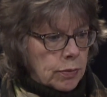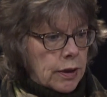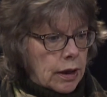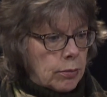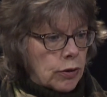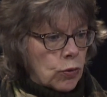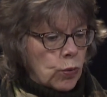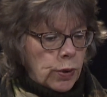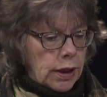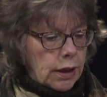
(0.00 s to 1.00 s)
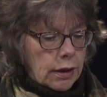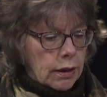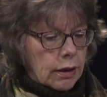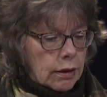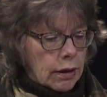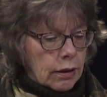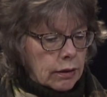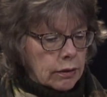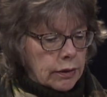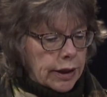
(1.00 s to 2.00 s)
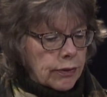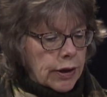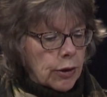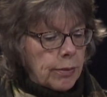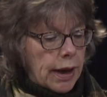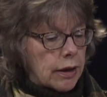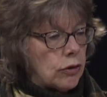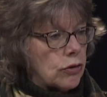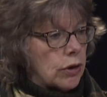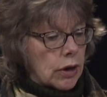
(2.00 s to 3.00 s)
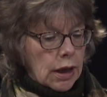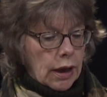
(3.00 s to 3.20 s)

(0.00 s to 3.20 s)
then between a life care manager